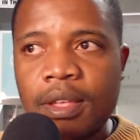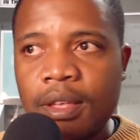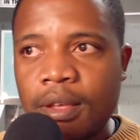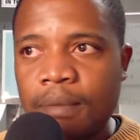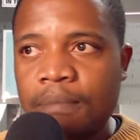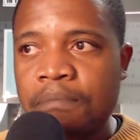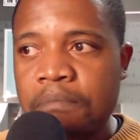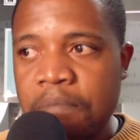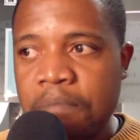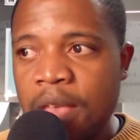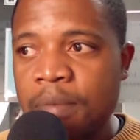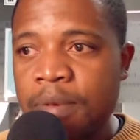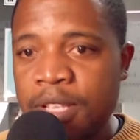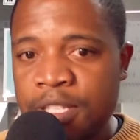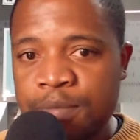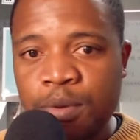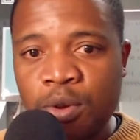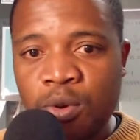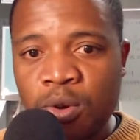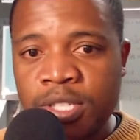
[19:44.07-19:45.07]
Maybe it's
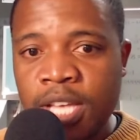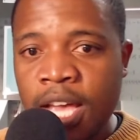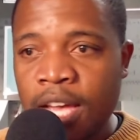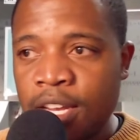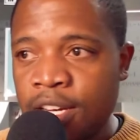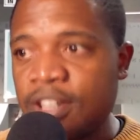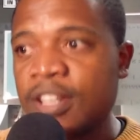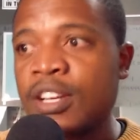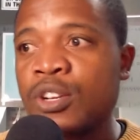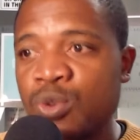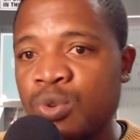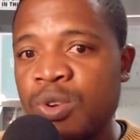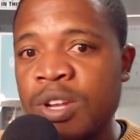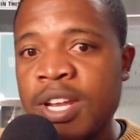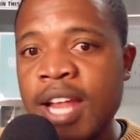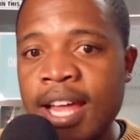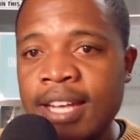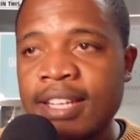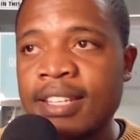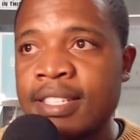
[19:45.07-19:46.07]
because I really do not
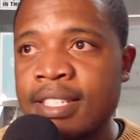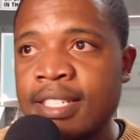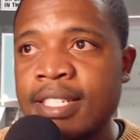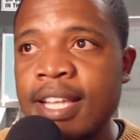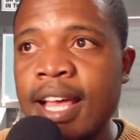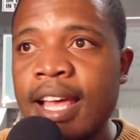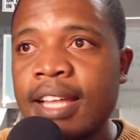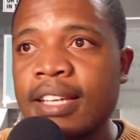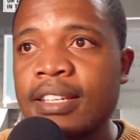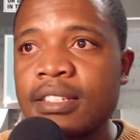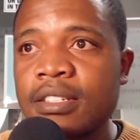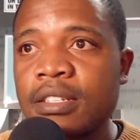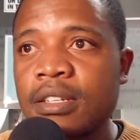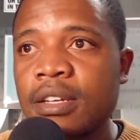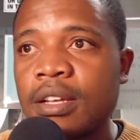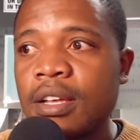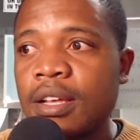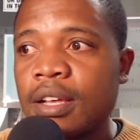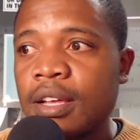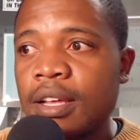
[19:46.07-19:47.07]
understand
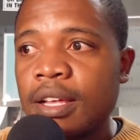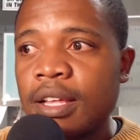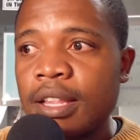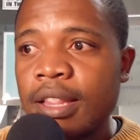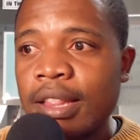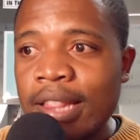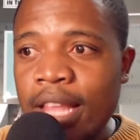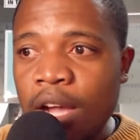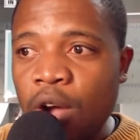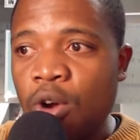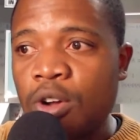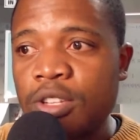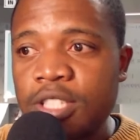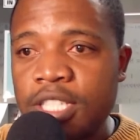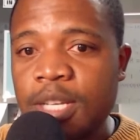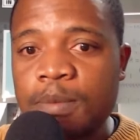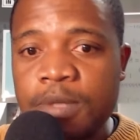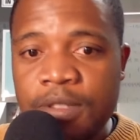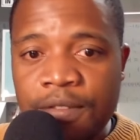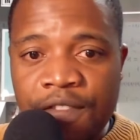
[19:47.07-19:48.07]
the
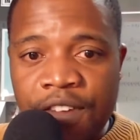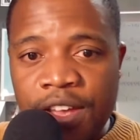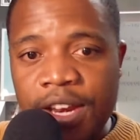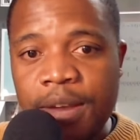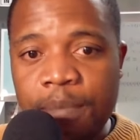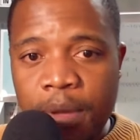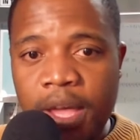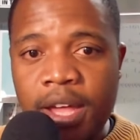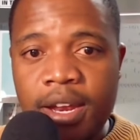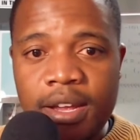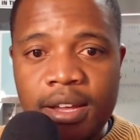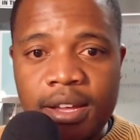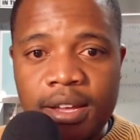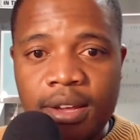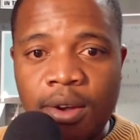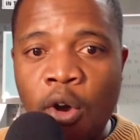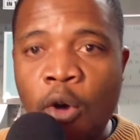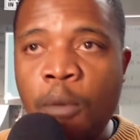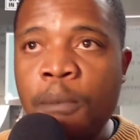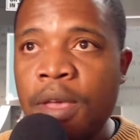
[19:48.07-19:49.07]
concepts very better,
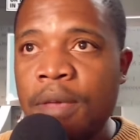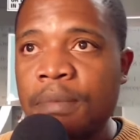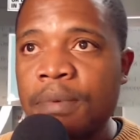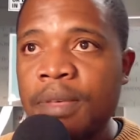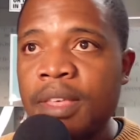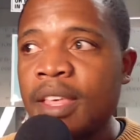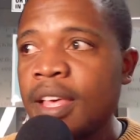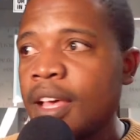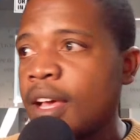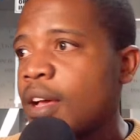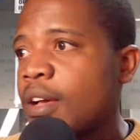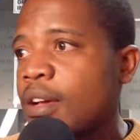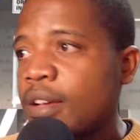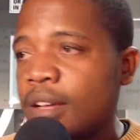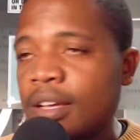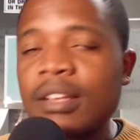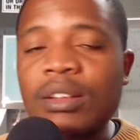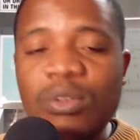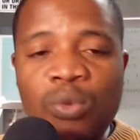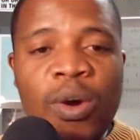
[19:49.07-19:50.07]
or maybe
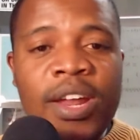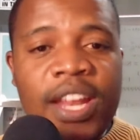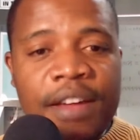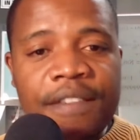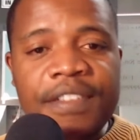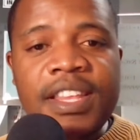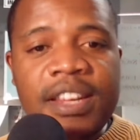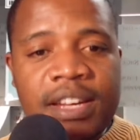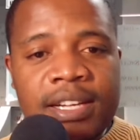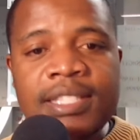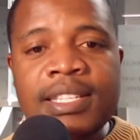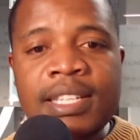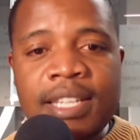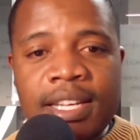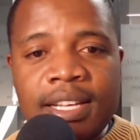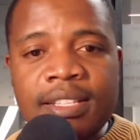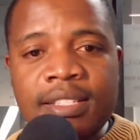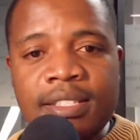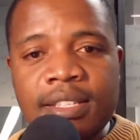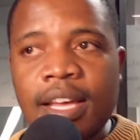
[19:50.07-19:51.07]
whatever the reason
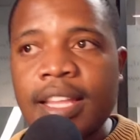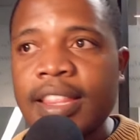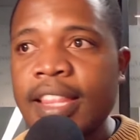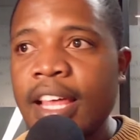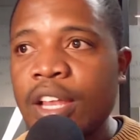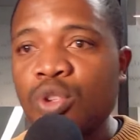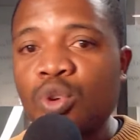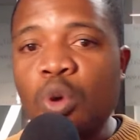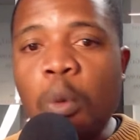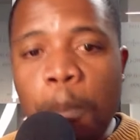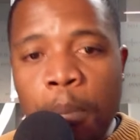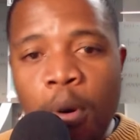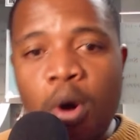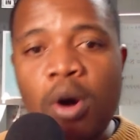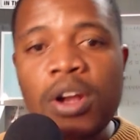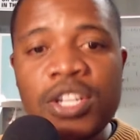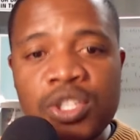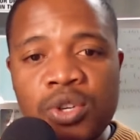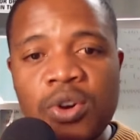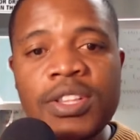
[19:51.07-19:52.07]
is, then you
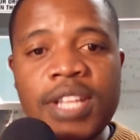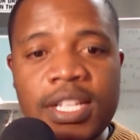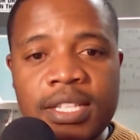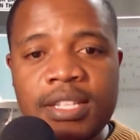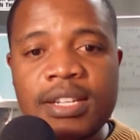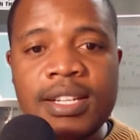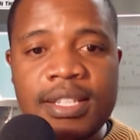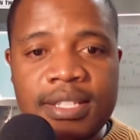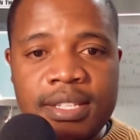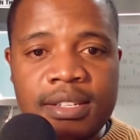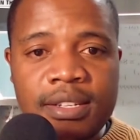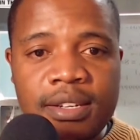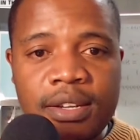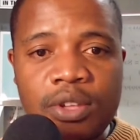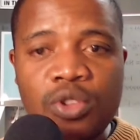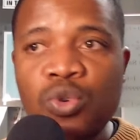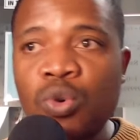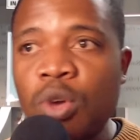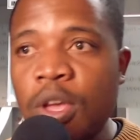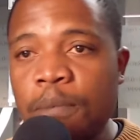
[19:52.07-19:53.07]
polish on that reason.
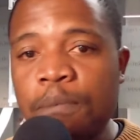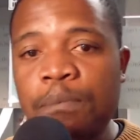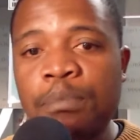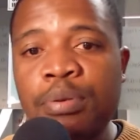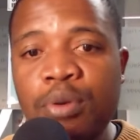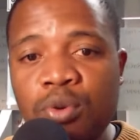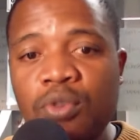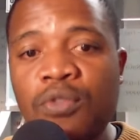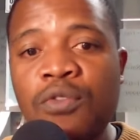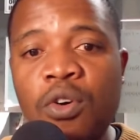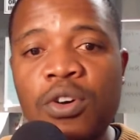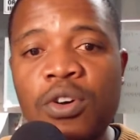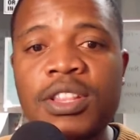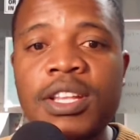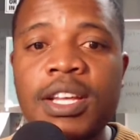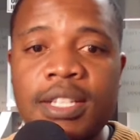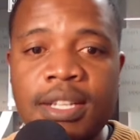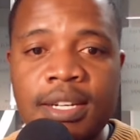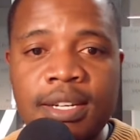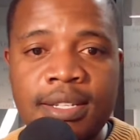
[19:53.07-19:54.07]
You improve on
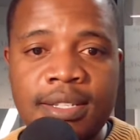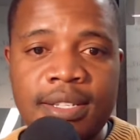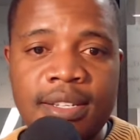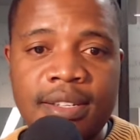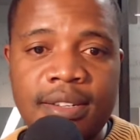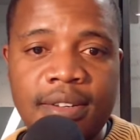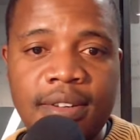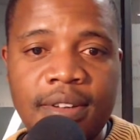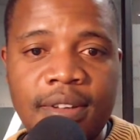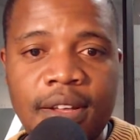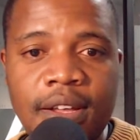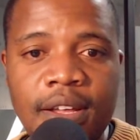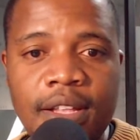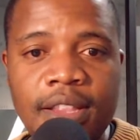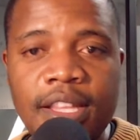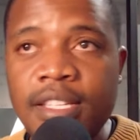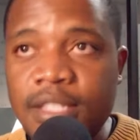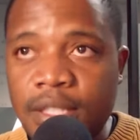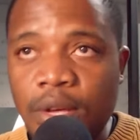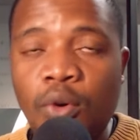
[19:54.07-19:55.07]
that reason.
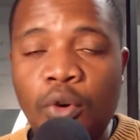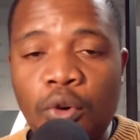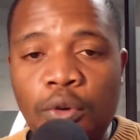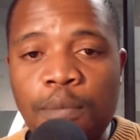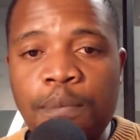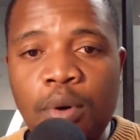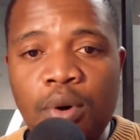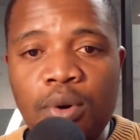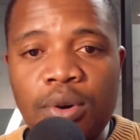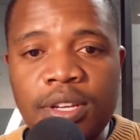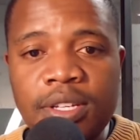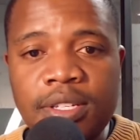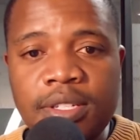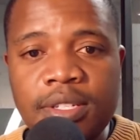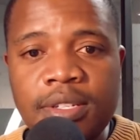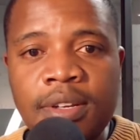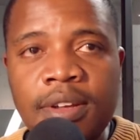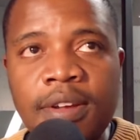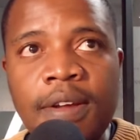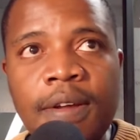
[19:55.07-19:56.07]
That's the whole point.
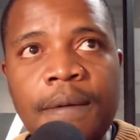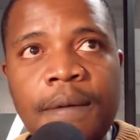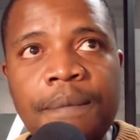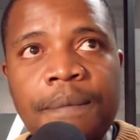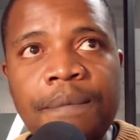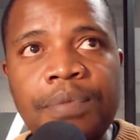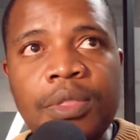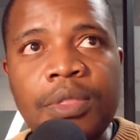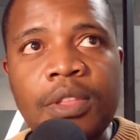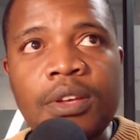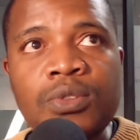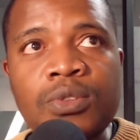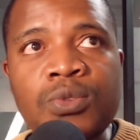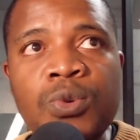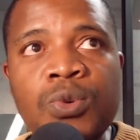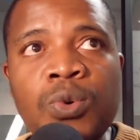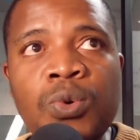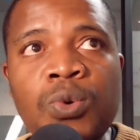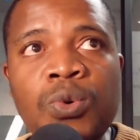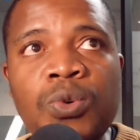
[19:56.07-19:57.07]

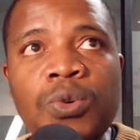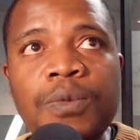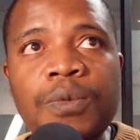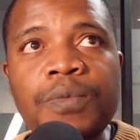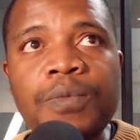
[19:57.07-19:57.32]
So,